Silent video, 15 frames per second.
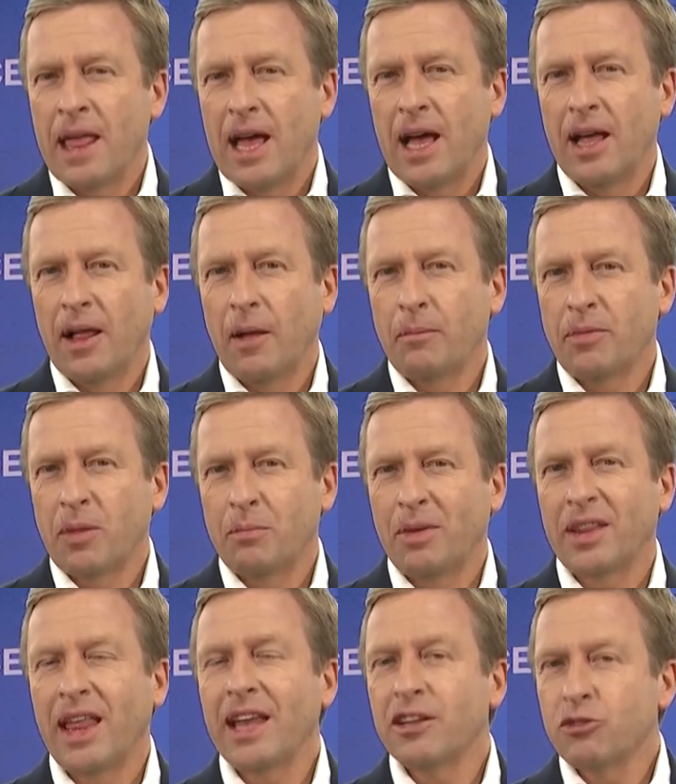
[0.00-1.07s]

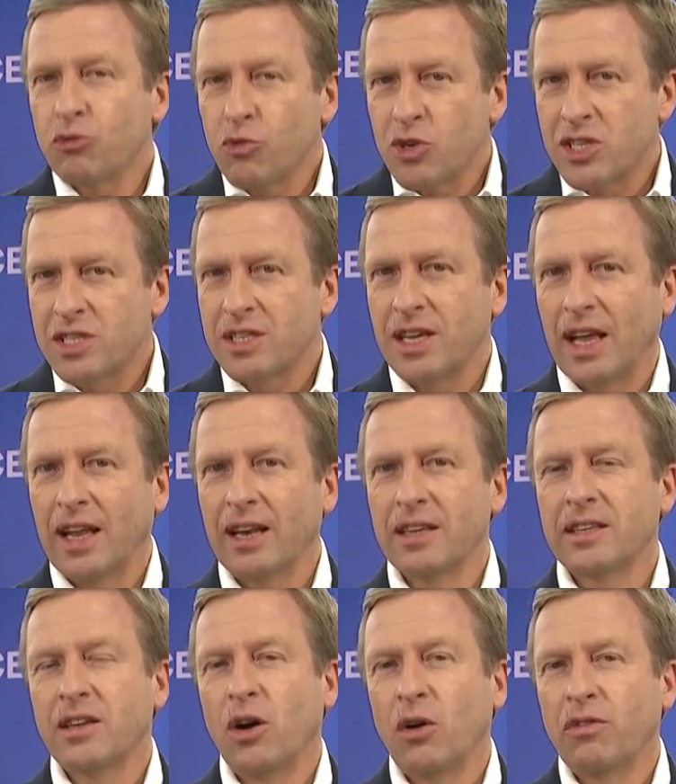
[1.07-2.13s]
But that is a
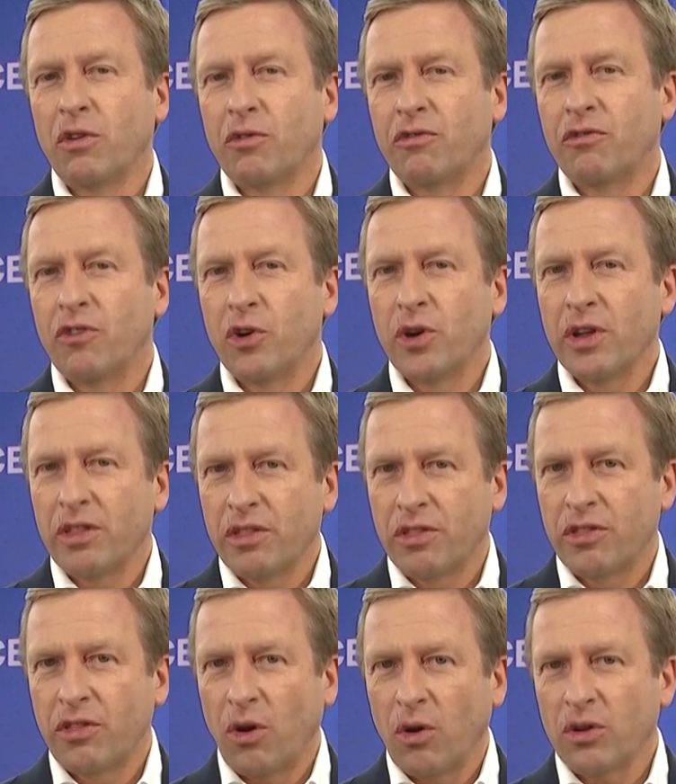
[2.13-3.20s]
result of a very
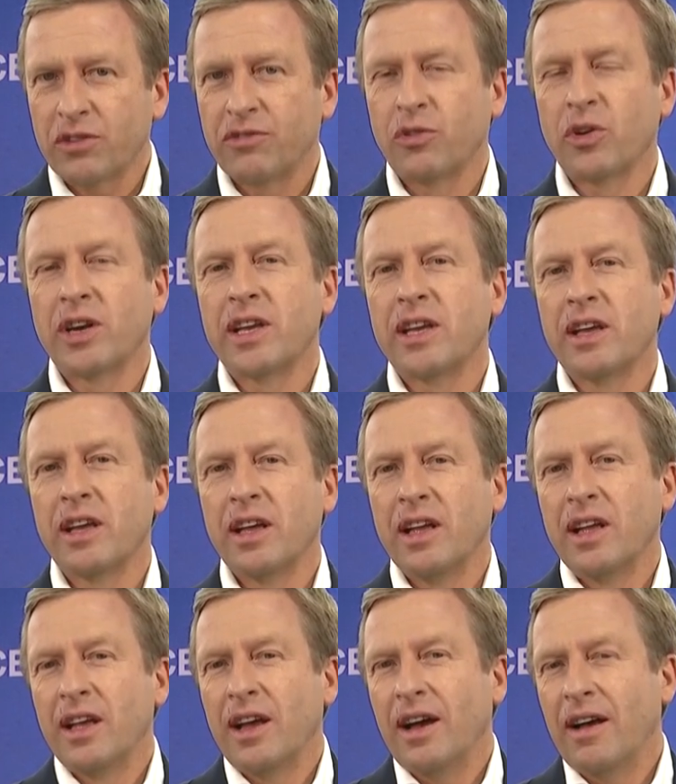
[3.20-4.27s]
thoughtfully
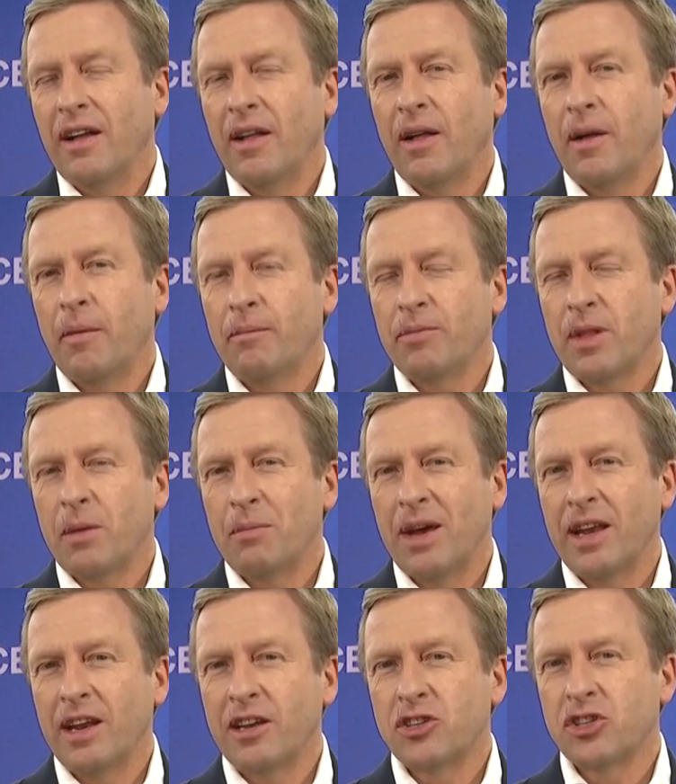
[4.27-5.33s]

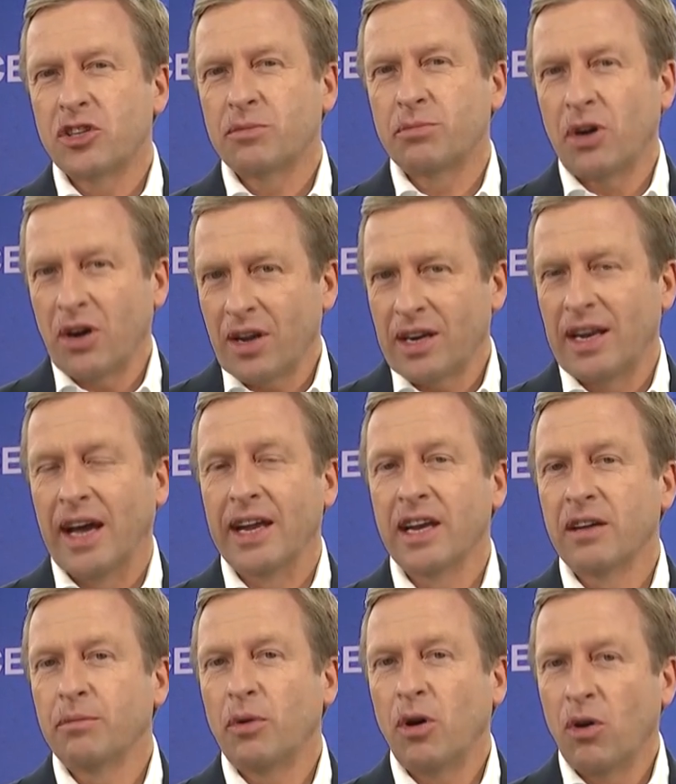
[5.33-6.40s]
managed product
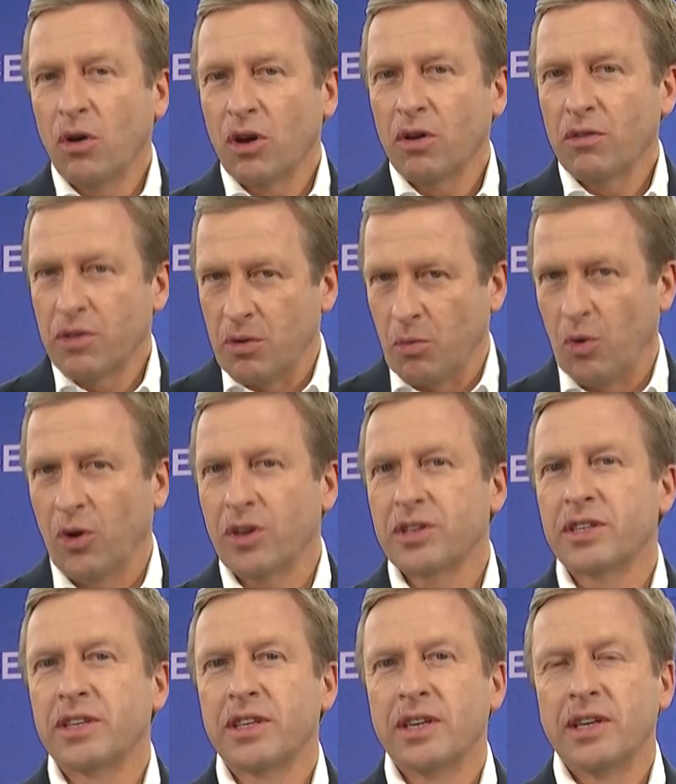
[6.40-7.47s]
lineup all over the world.